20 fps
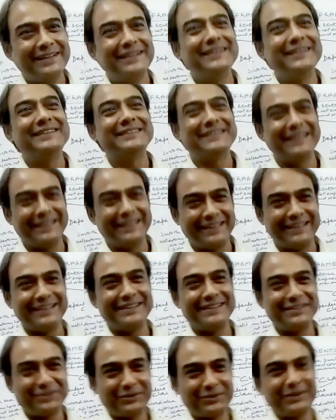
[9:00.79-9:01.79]

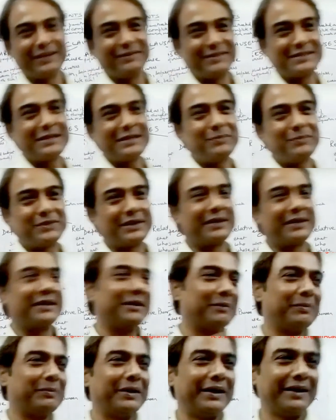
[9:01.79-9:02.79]
Sentence should have a subject and
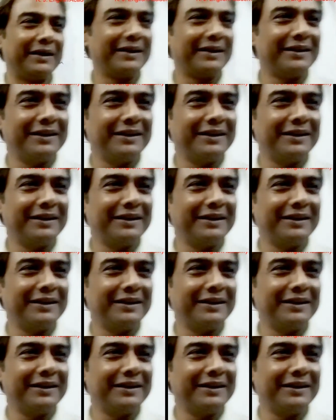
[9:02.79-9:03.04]
a predicate.